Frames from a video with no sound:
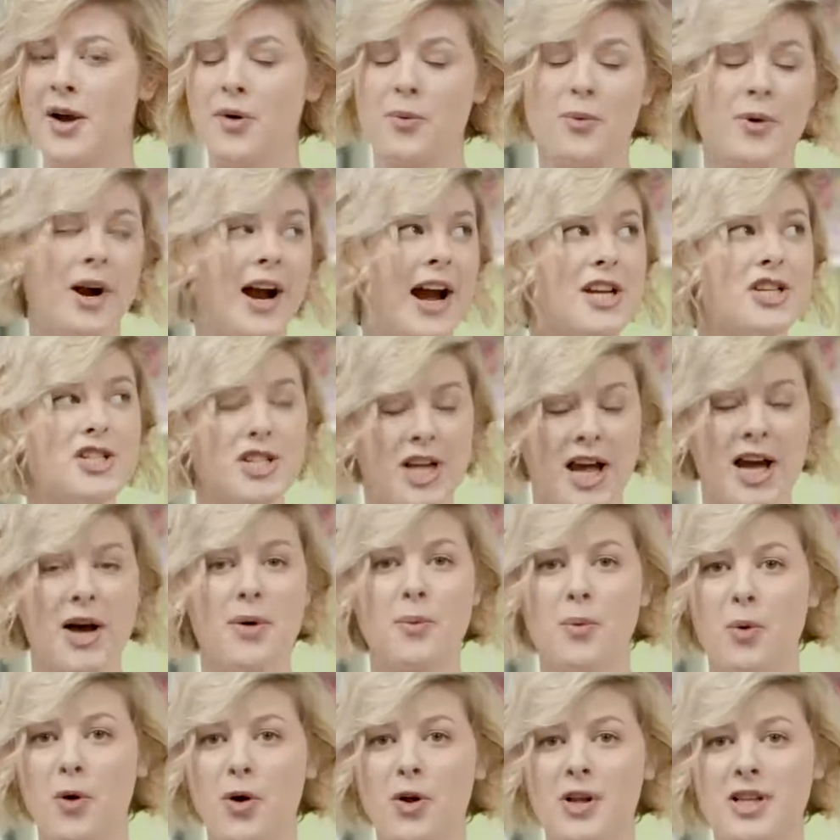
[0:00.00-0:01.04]
where I share
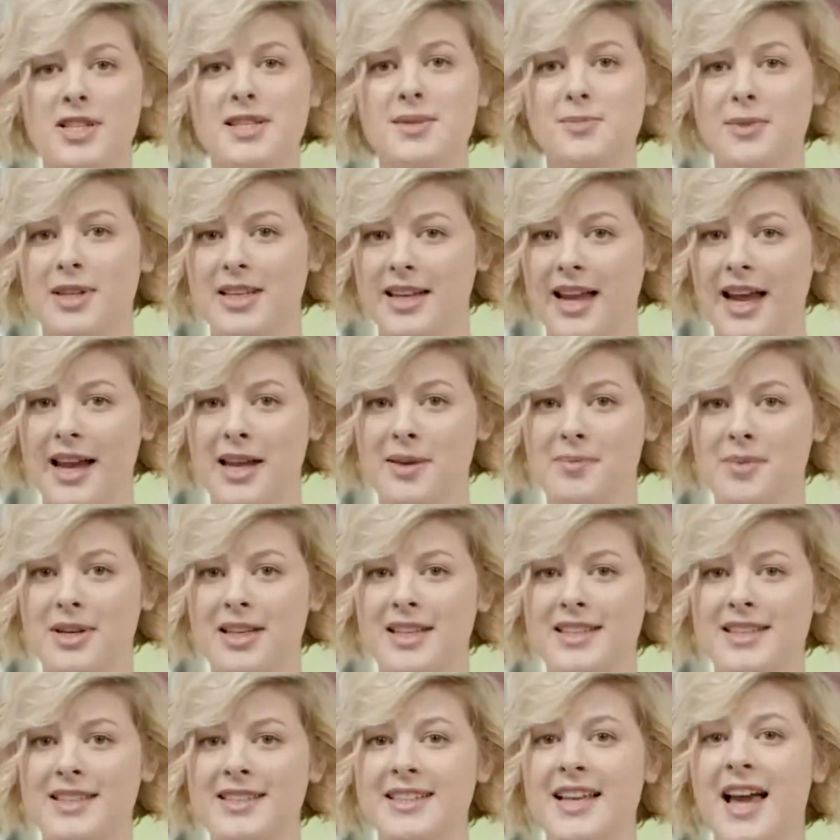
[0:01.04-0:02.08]
walls with
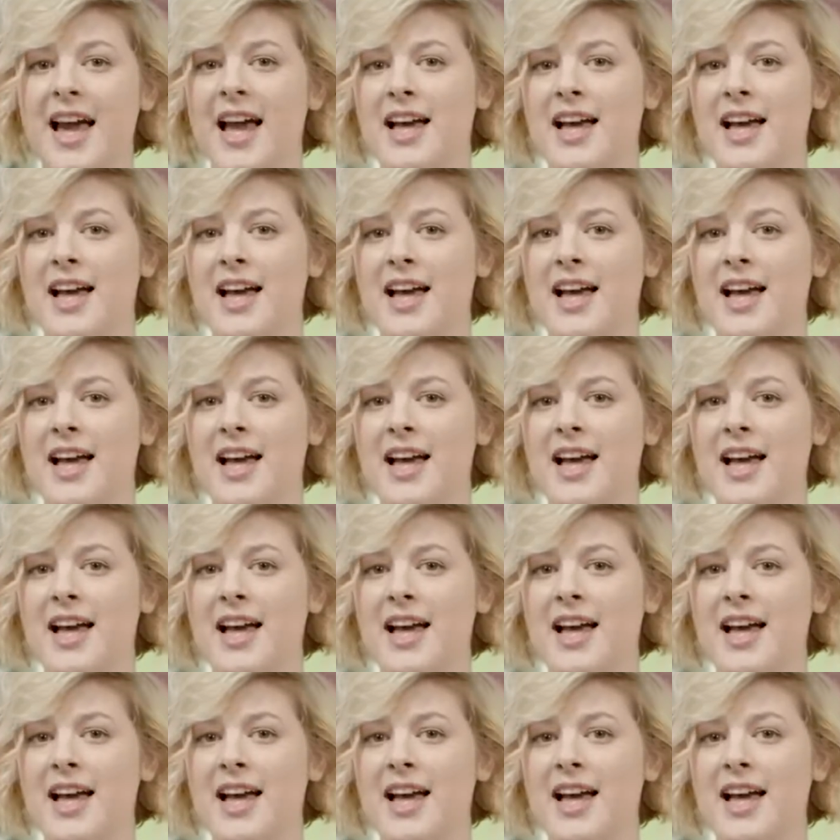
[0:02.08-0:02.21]
neighbors,